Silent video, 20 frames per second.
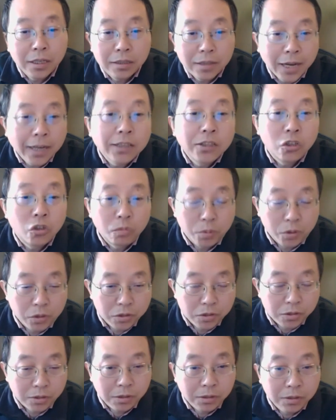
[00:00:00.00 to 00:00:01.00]
a technical
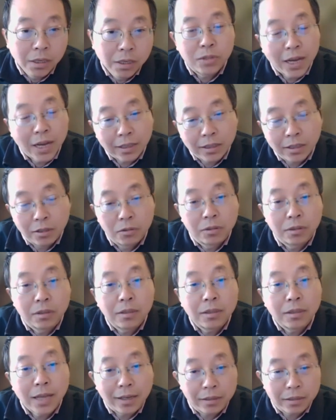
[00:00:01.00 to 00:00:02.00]
person through
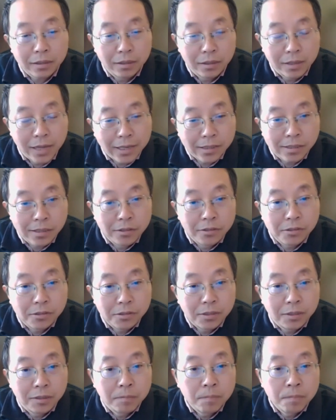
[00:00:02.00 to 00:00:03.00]
technical
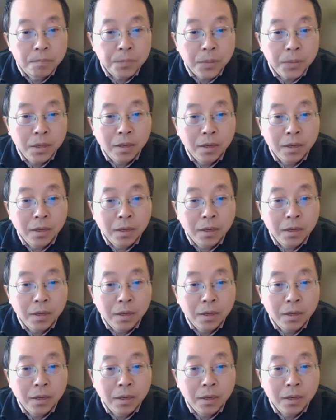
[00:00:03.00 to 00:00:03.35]
excellency.